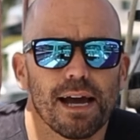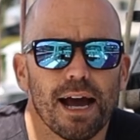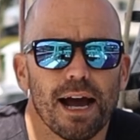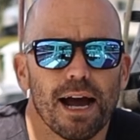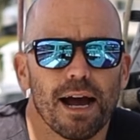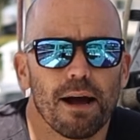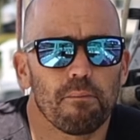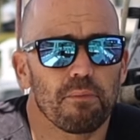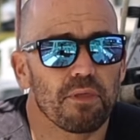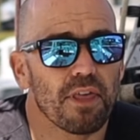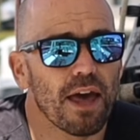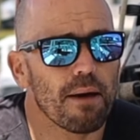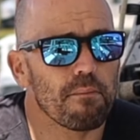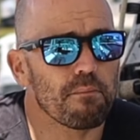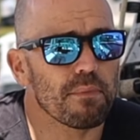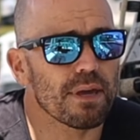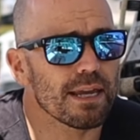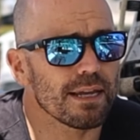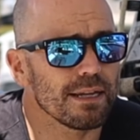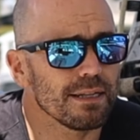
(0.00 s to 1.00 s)

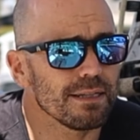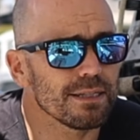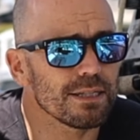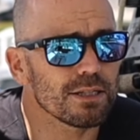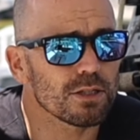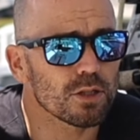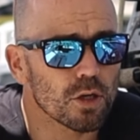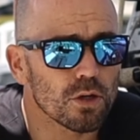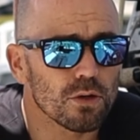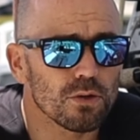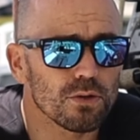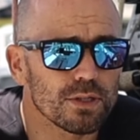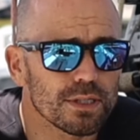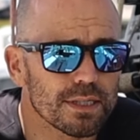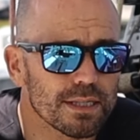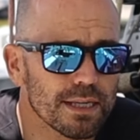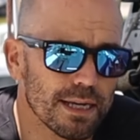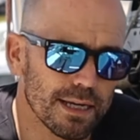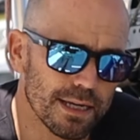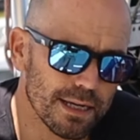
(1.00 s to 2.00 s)
That means
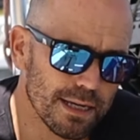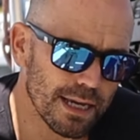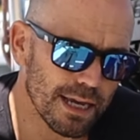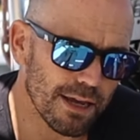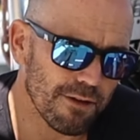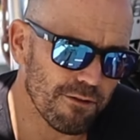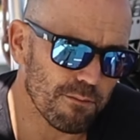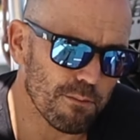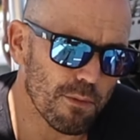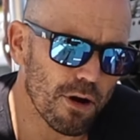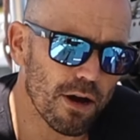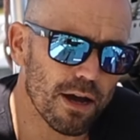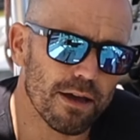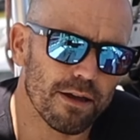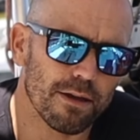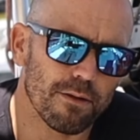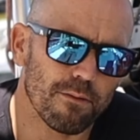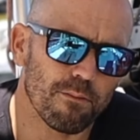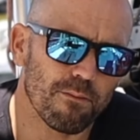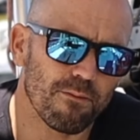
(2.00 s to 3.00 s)
2C, if
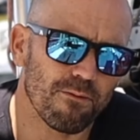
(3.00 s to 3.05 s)
my